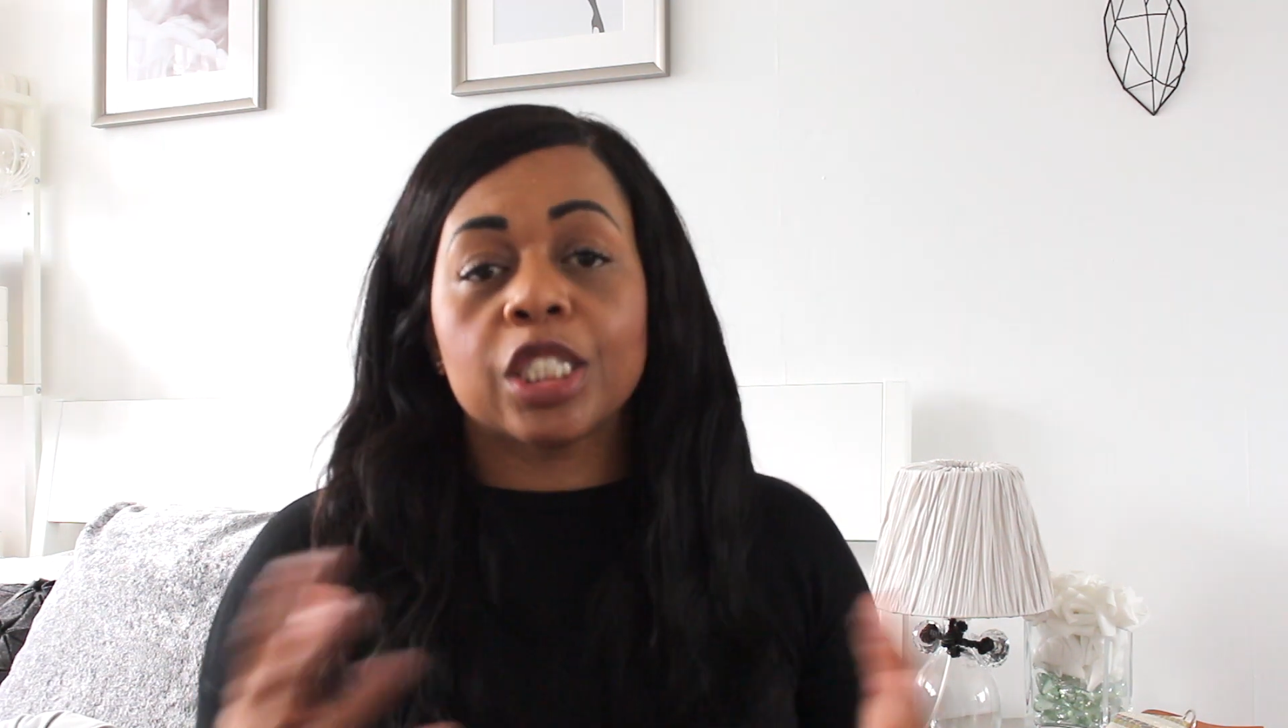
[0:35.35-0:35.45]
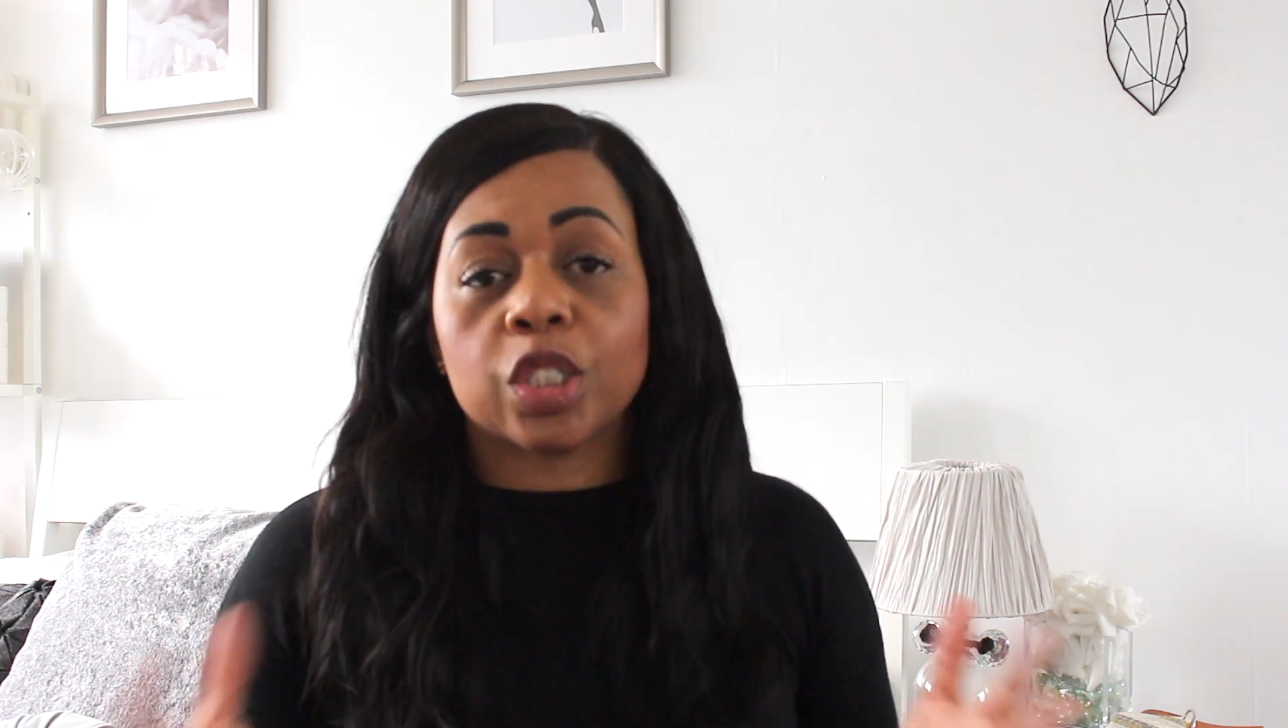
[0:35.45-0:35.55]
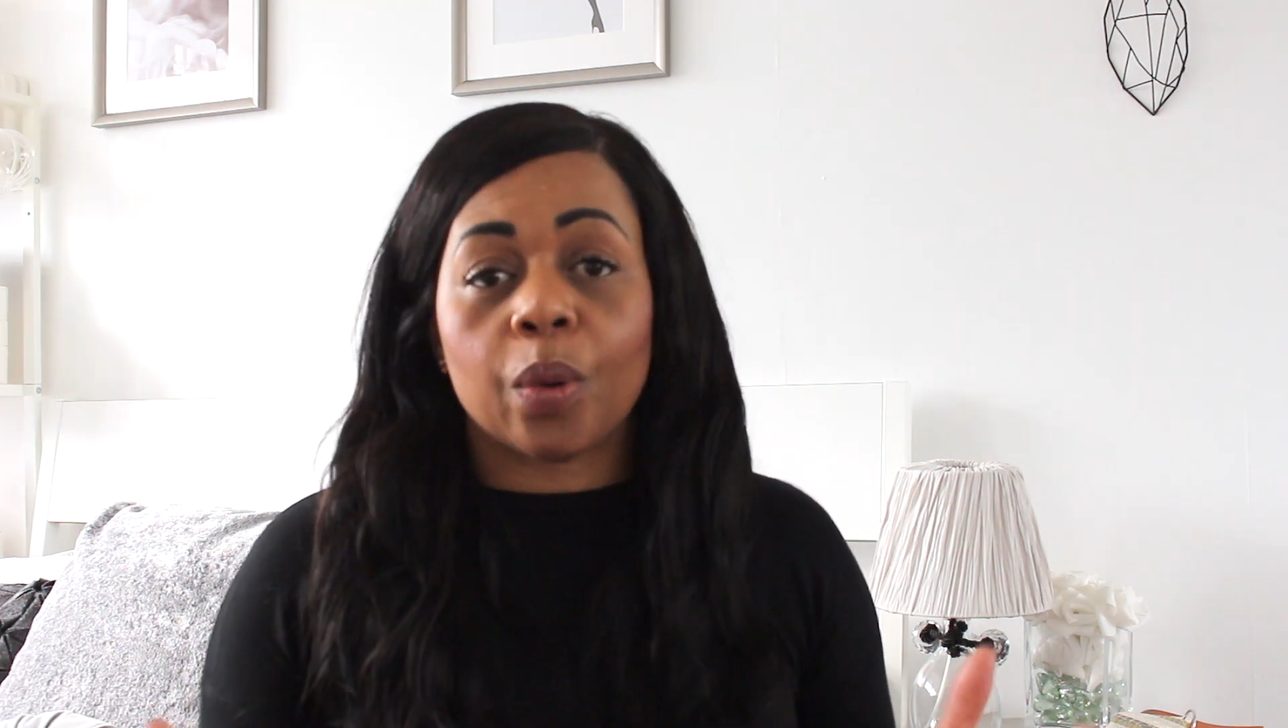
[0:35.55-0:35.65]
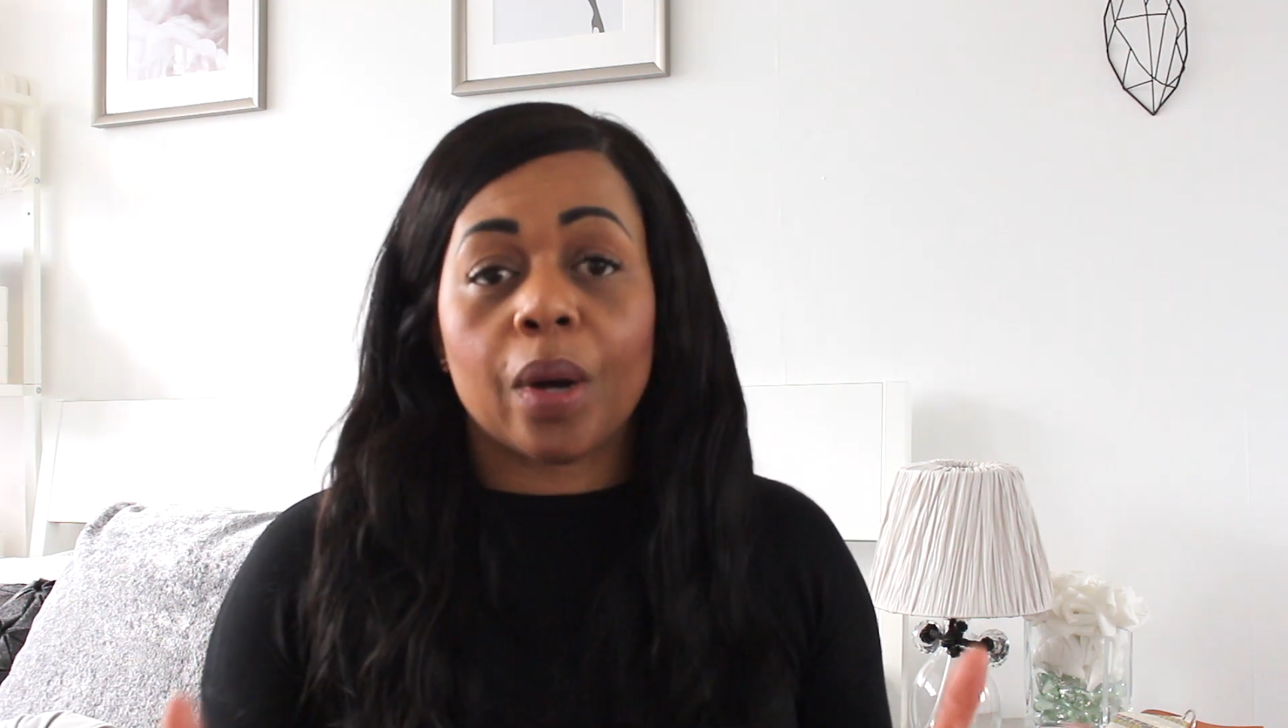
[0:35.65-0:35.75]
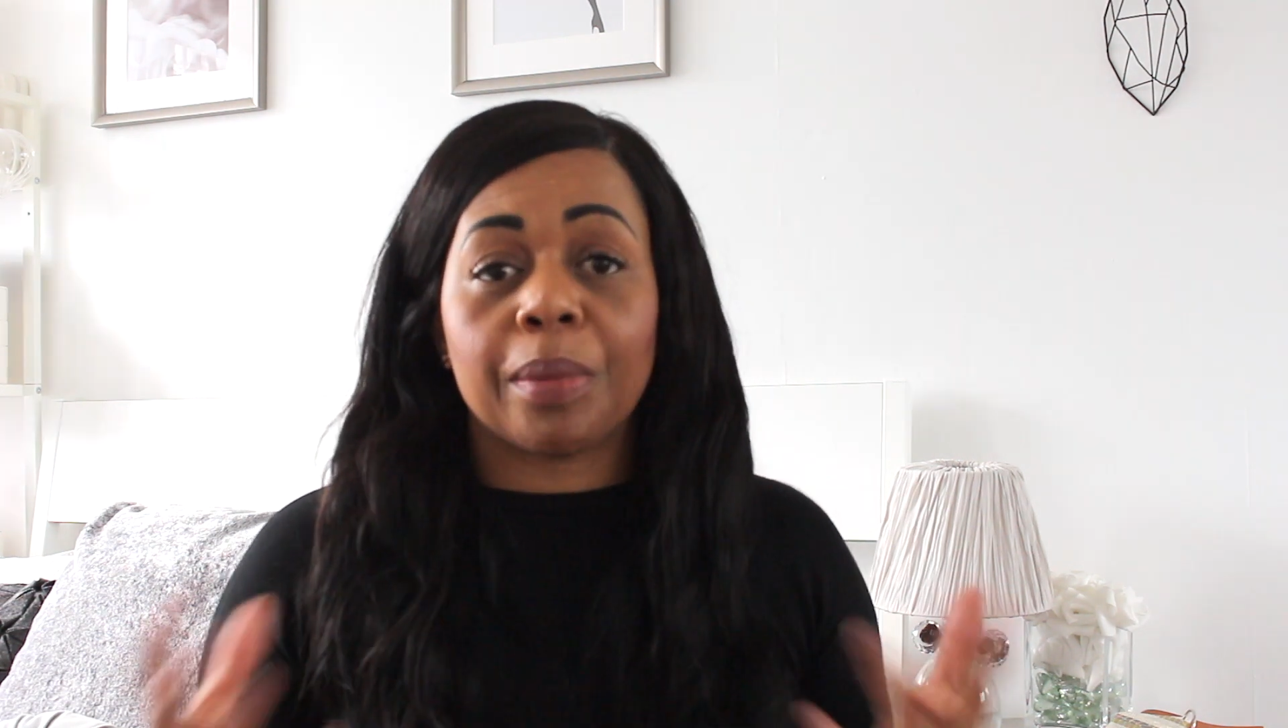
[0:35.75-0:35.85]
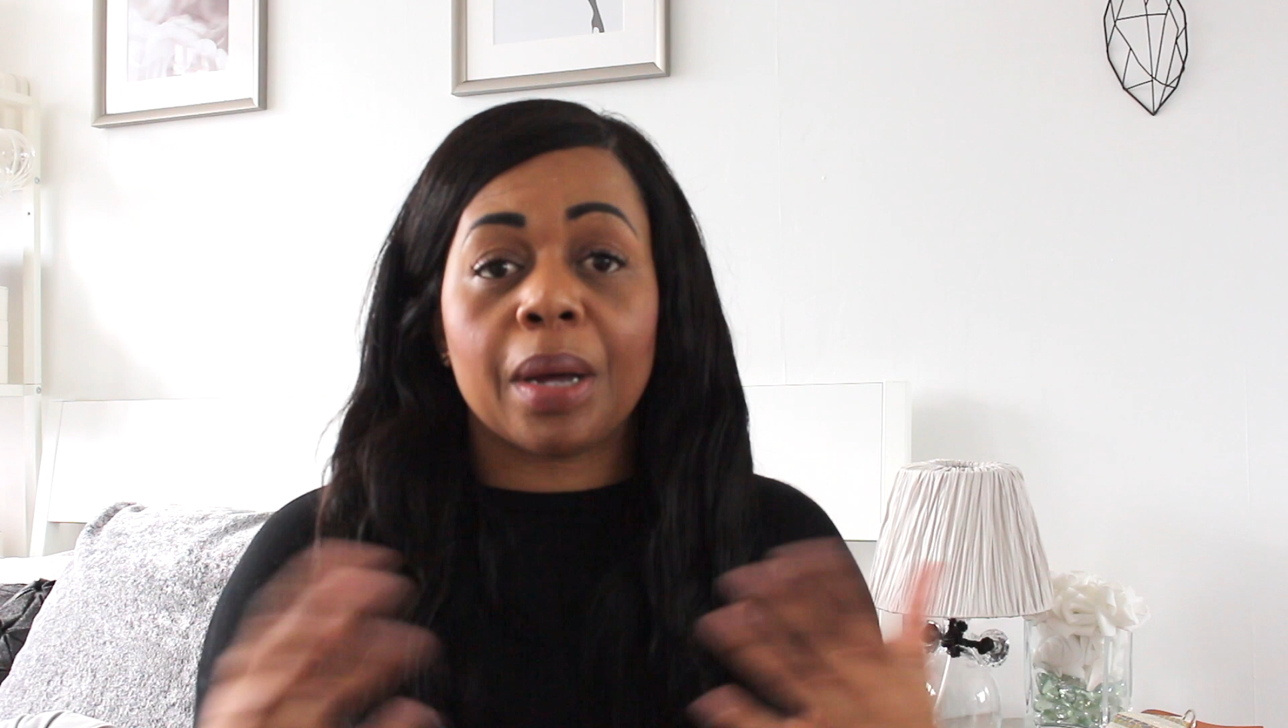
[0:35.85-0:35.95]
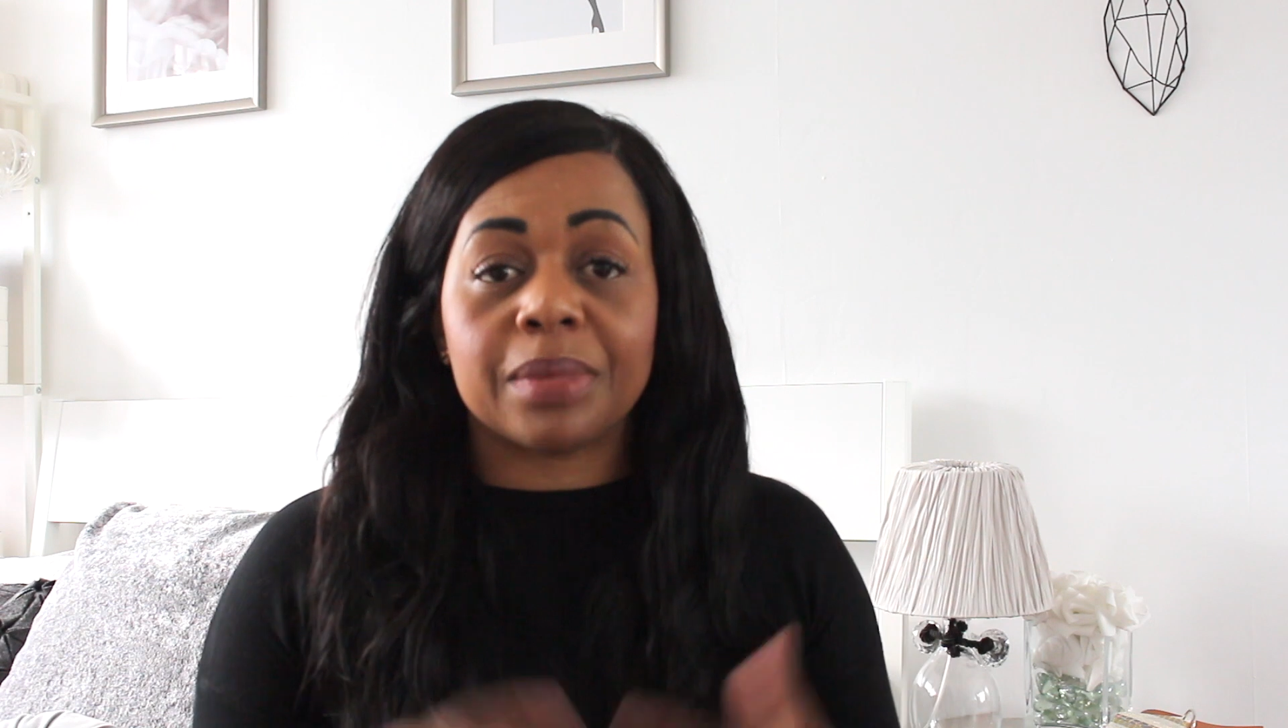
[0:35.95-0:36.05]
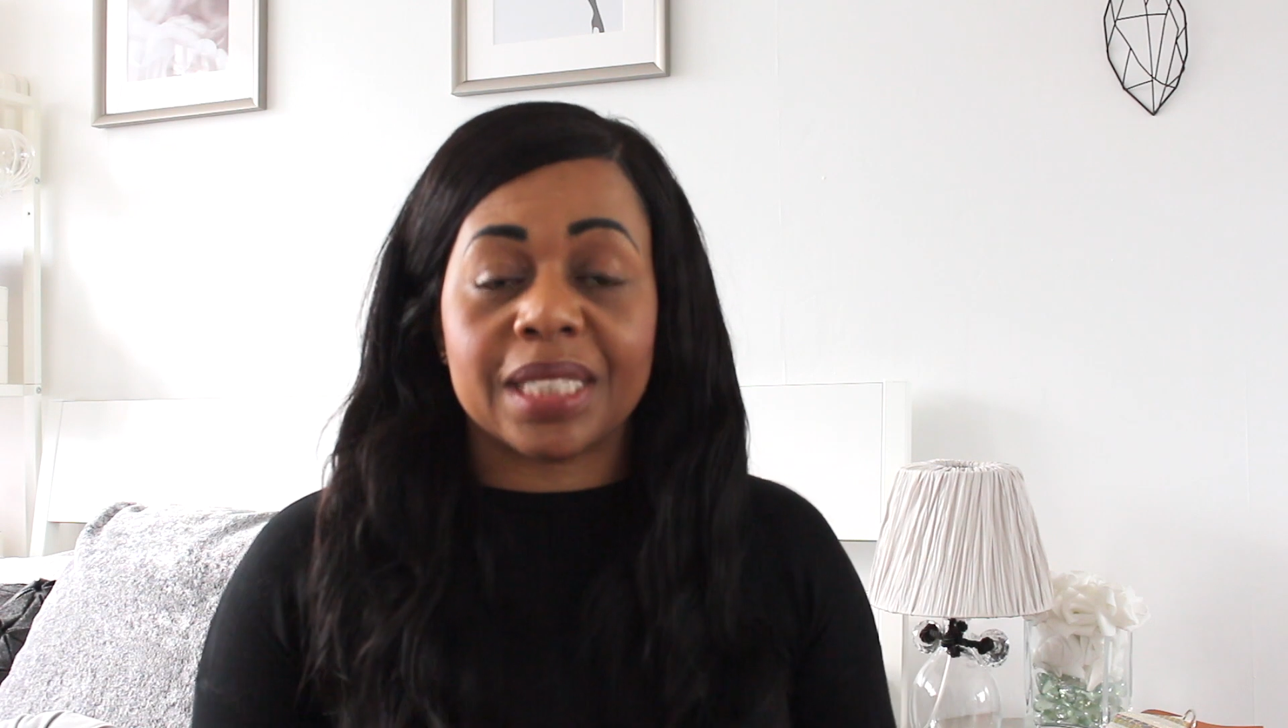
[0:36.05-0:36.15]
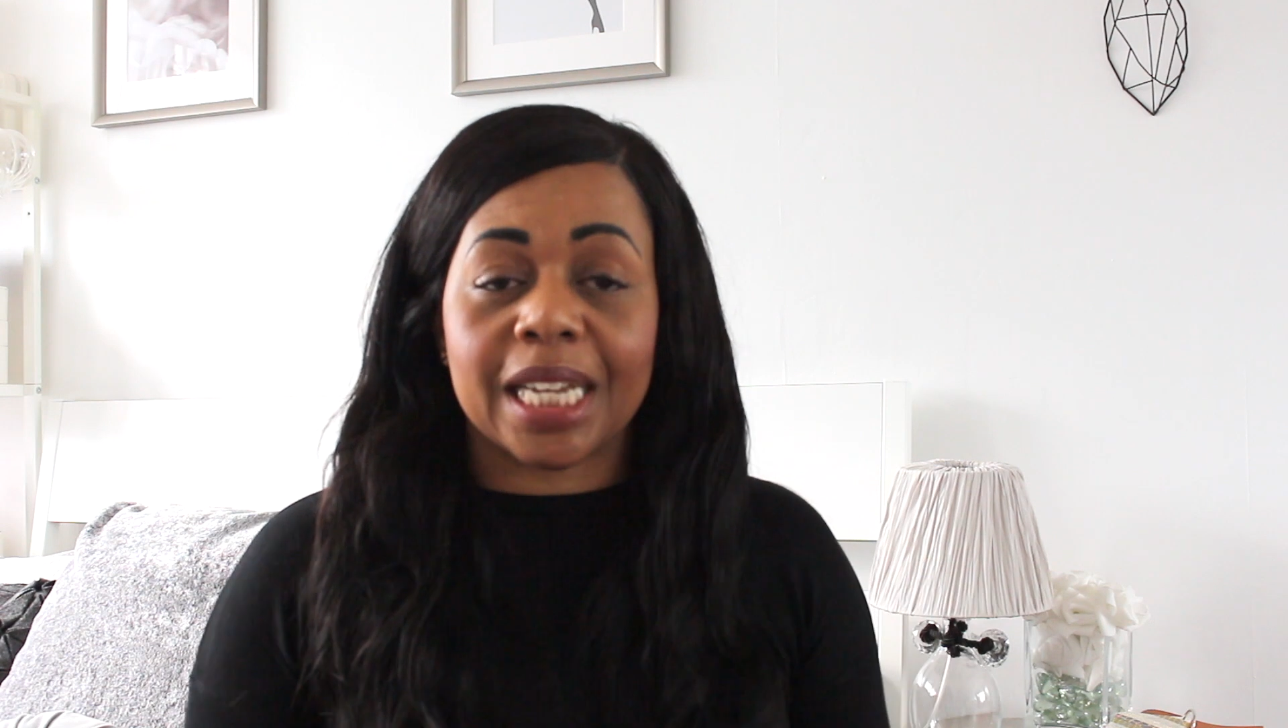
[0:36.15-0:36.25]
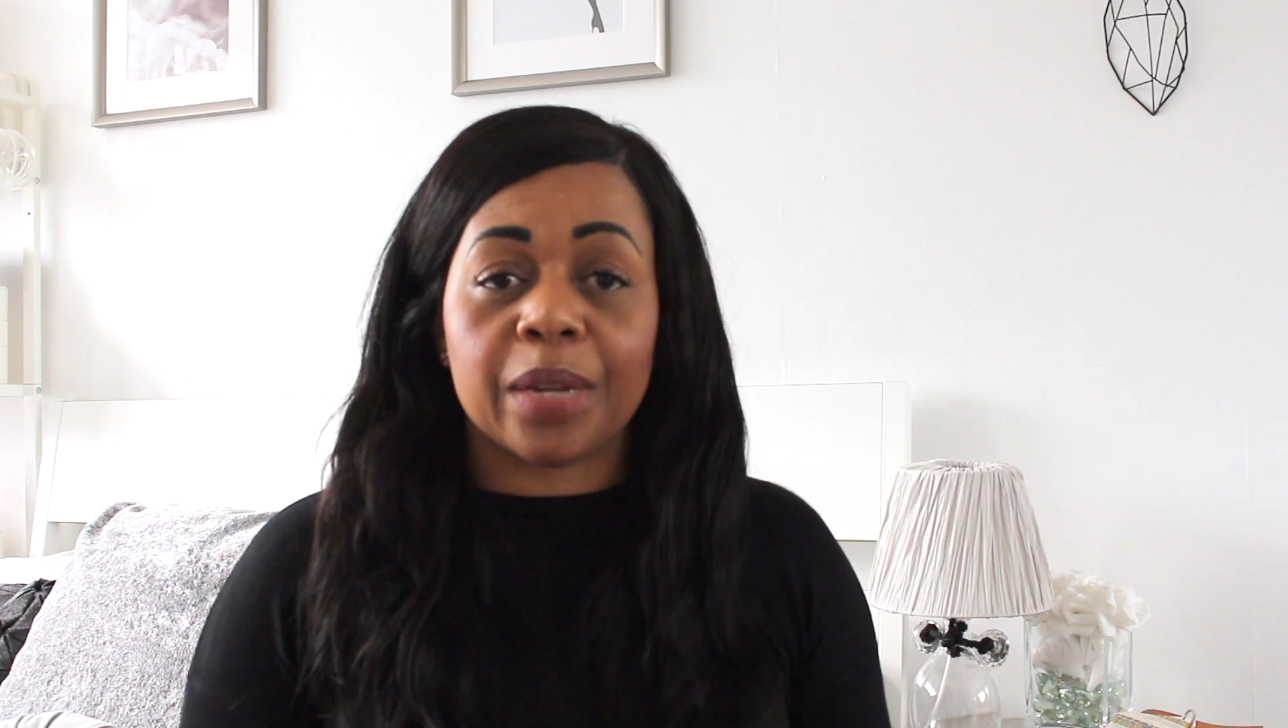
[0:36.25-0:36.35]
so I'm
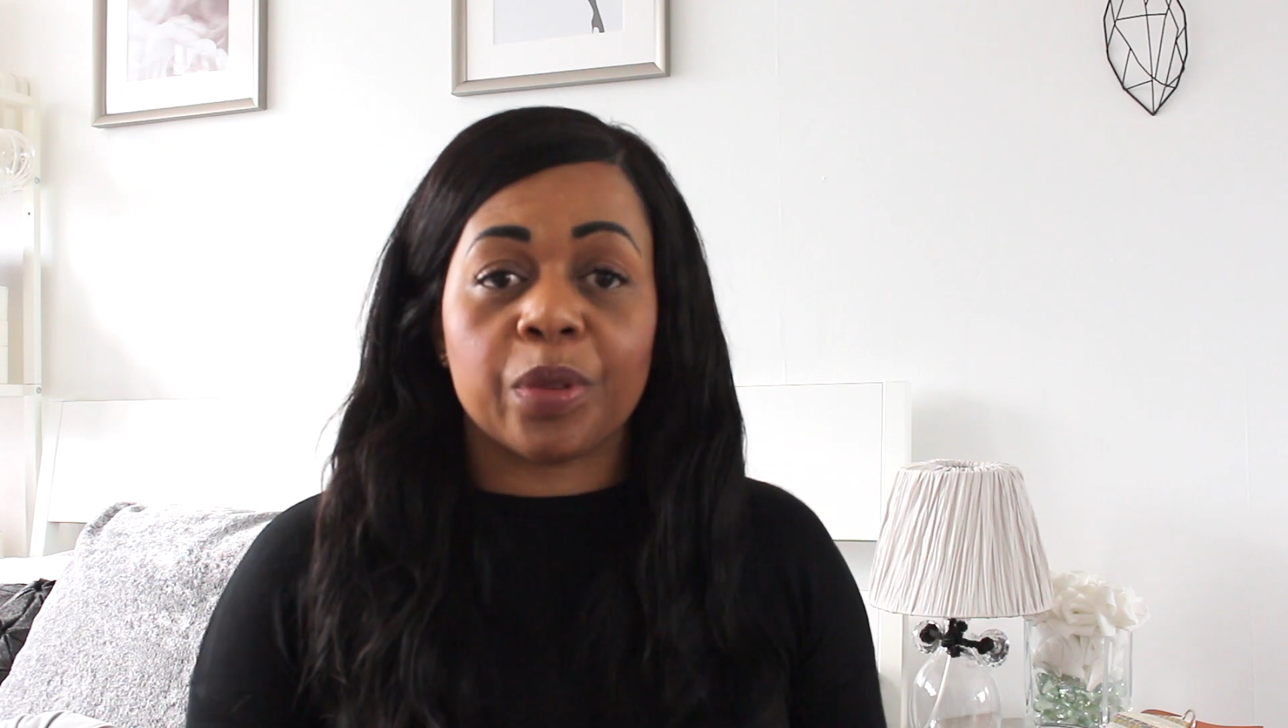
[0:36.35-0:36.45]
up to date